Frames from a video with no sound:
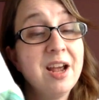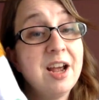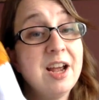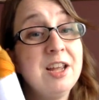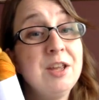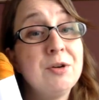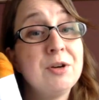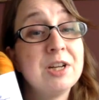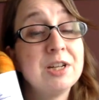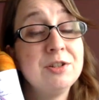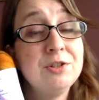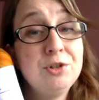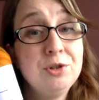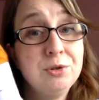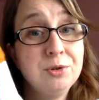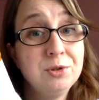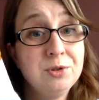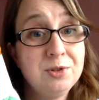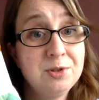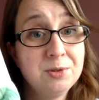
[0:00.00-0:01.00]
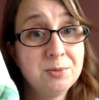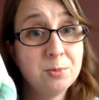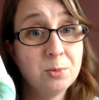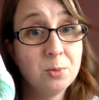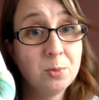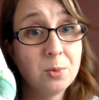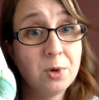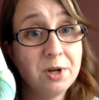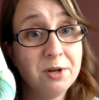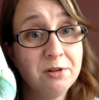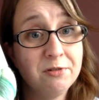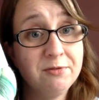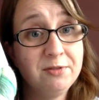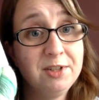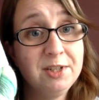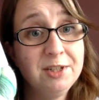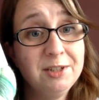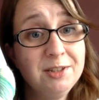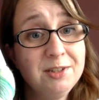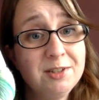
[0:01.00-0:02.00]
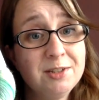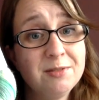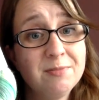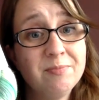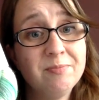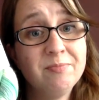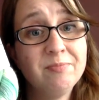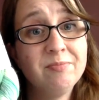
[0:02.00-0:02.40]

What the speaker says: And you can choose one of these.